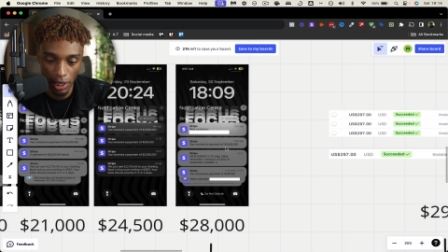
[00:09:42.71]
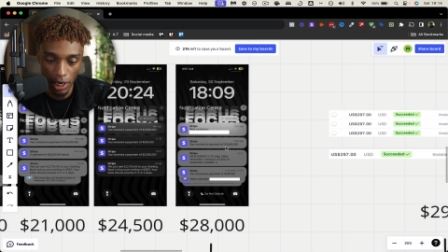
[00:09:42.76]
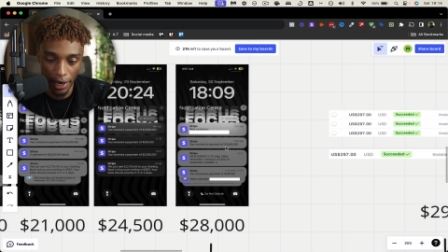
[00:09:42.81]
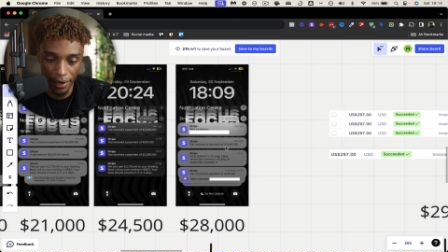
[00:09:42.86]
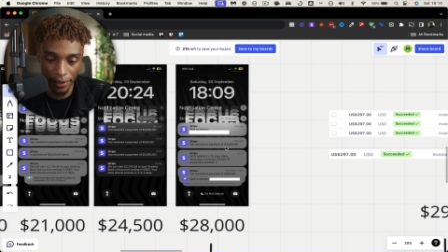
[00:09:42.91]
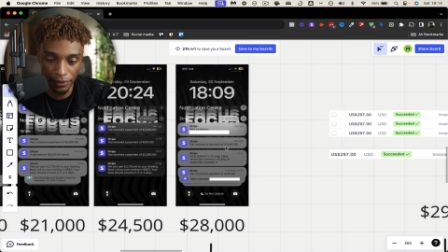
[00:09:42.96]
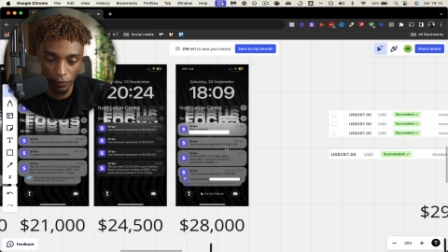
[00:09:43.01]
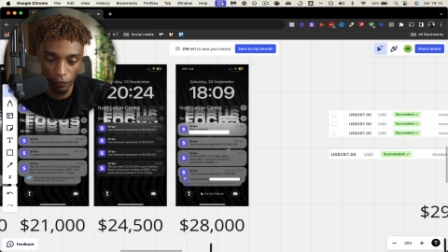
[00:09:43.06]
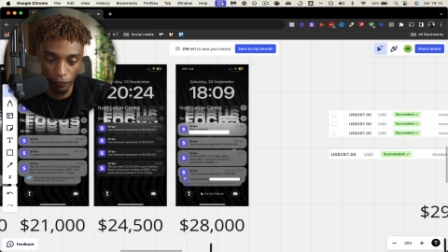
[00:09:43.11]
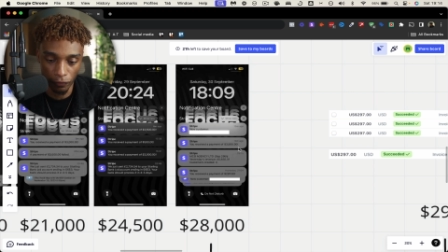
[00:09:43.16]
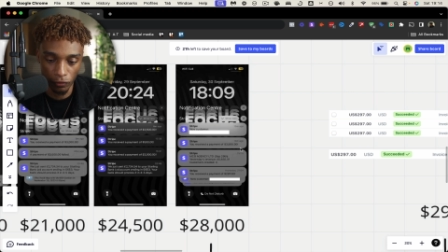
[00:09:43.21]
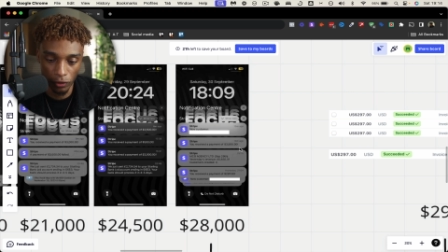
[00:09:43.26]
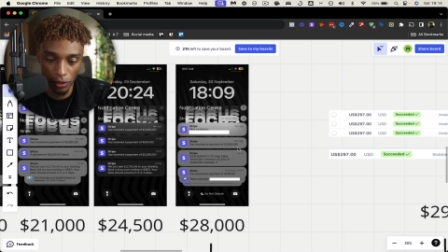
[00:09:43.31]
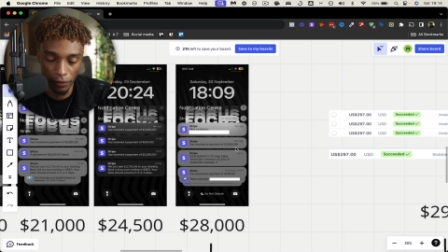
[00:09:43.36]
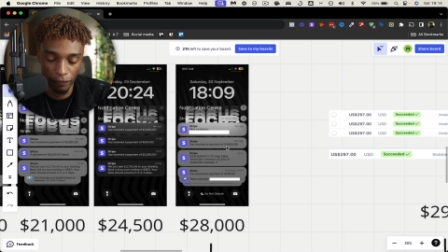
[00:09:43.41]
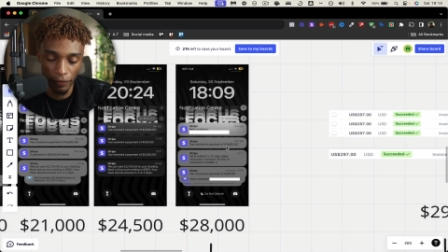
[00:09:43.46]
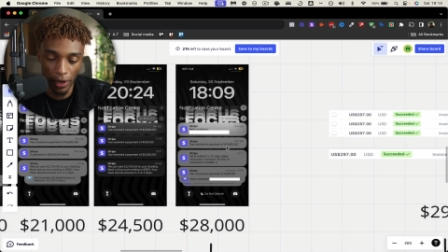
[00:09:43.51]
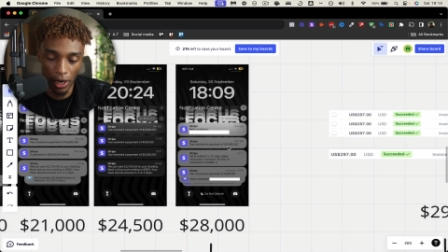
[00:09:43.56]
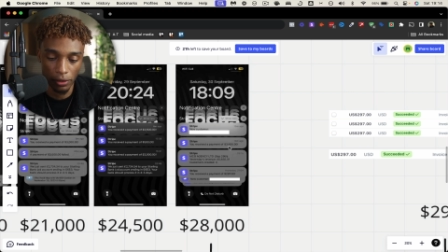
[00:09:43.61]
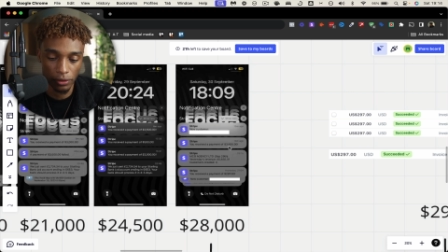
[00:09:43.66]
And that's a
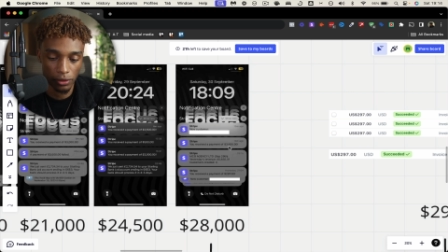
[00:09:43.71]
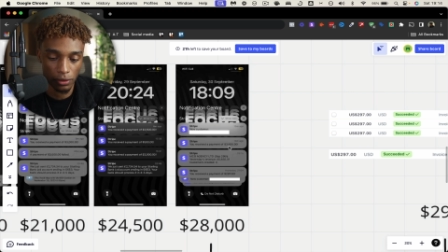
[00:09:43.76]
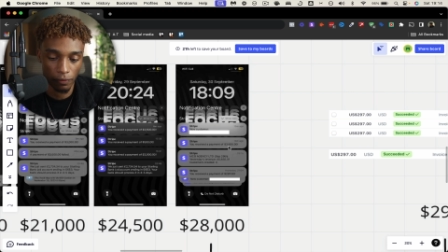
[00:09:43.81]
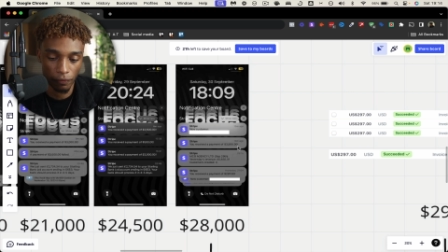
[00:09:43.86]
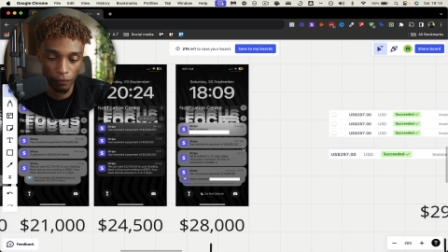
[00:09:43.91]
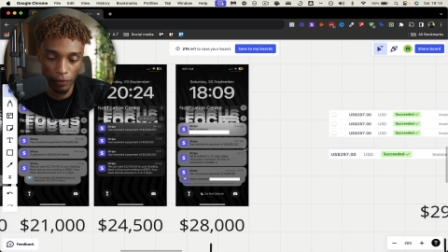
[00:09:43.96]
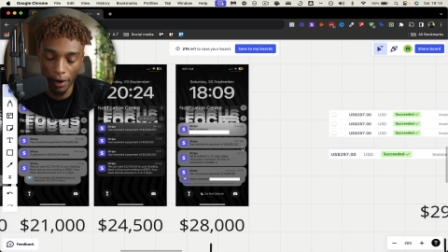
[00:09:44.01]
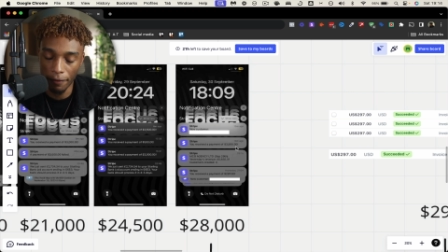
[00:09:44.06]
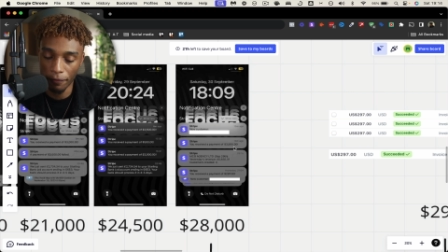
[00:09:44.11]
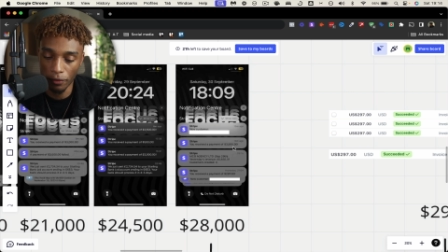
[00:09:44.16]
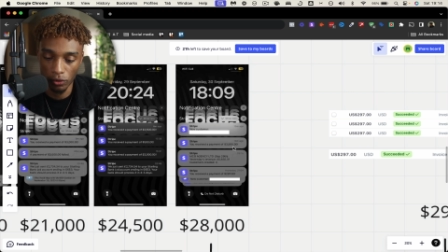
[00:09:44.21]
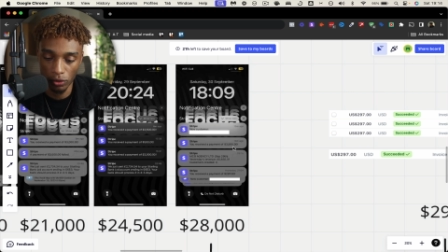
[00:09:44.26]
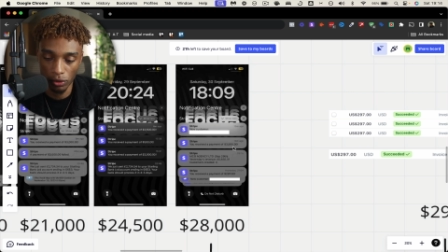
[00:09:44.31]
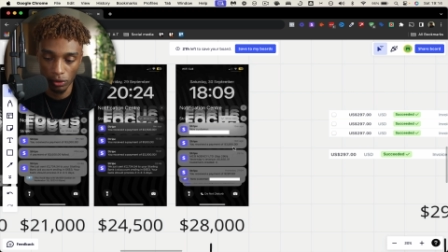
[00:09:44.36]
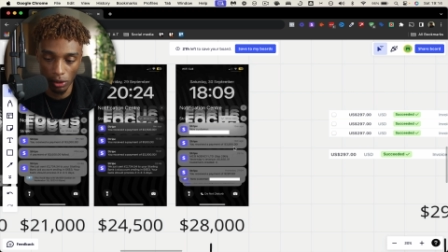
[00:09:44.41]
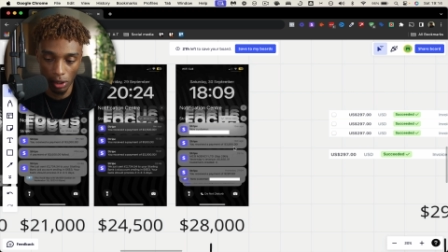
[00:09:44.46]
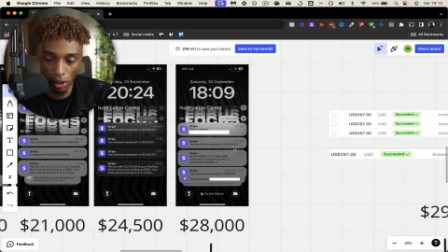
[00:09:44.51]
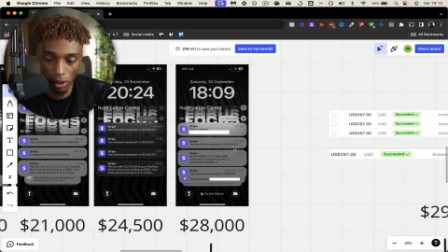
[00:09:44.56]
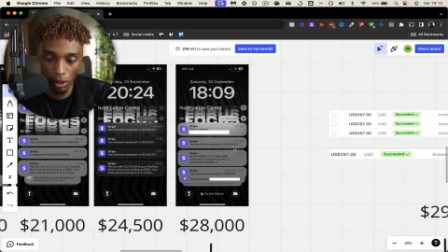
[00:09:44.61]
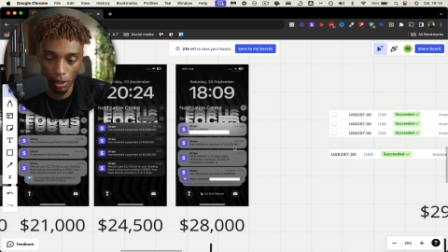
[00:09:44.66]

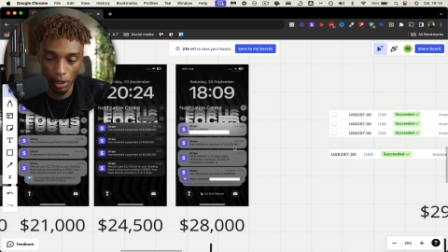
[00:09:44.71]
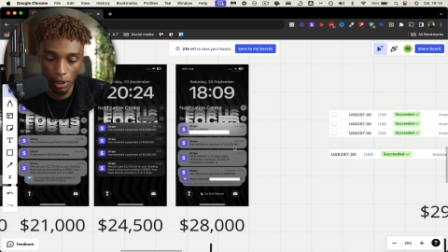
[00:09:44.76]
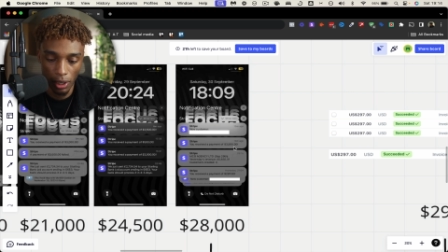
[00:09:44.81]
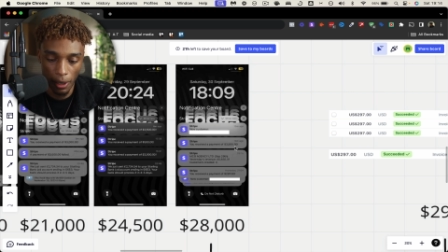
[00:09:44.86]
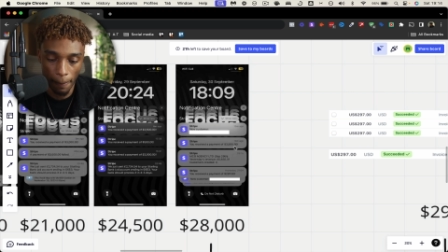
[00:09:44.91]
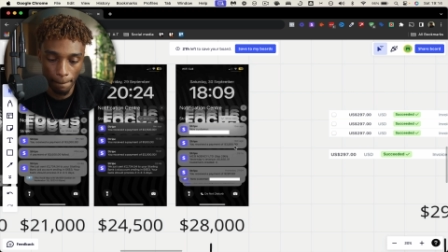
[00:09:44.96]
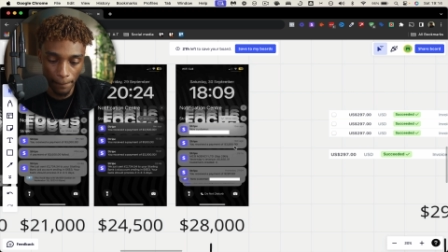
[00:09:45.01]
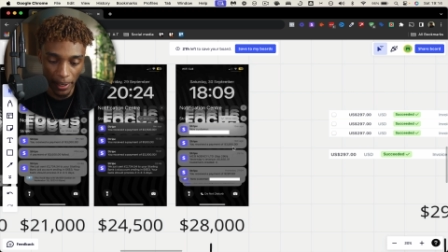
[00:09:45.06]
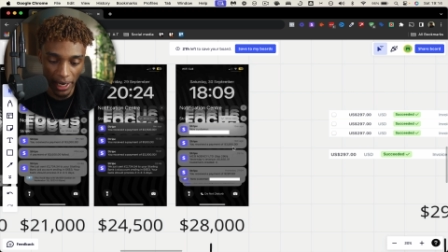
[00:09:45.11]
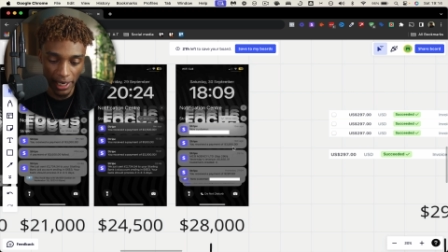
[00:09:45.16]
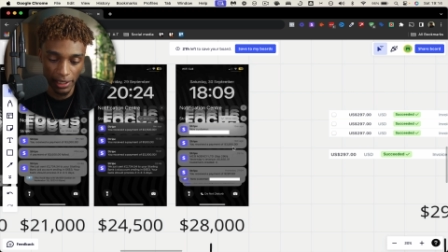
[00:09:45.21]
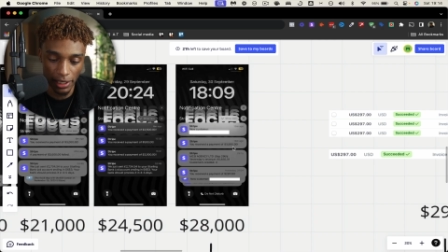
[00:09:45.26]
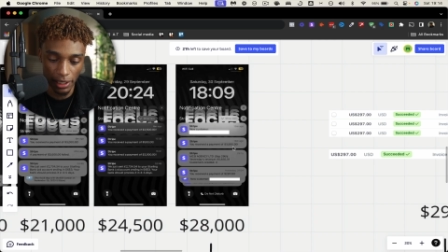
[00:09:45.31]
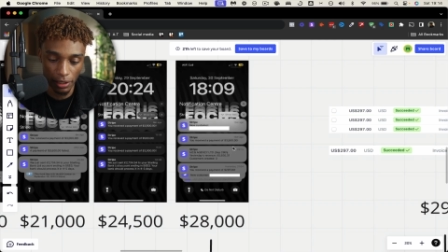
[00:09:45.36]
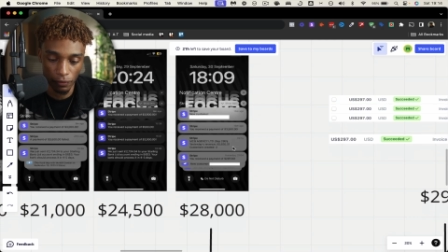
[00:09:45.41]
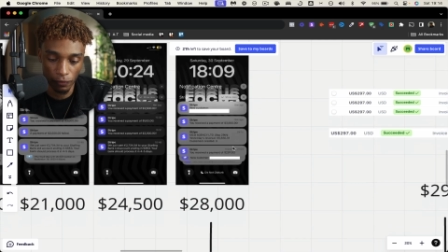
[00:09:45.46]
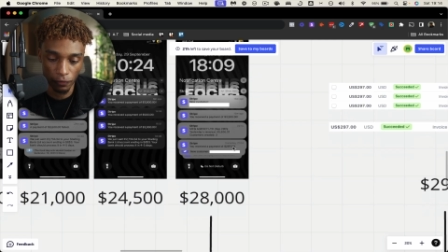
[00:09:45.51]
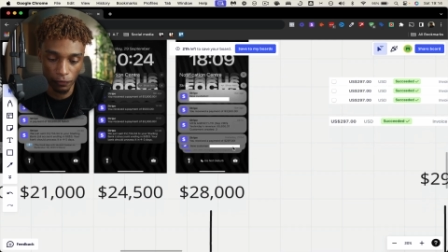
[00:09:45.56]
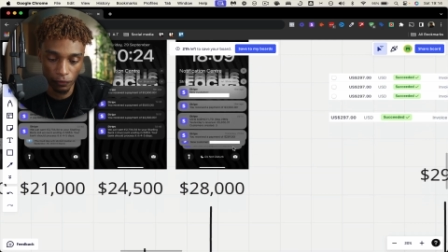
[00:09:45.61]
$3,500 pay in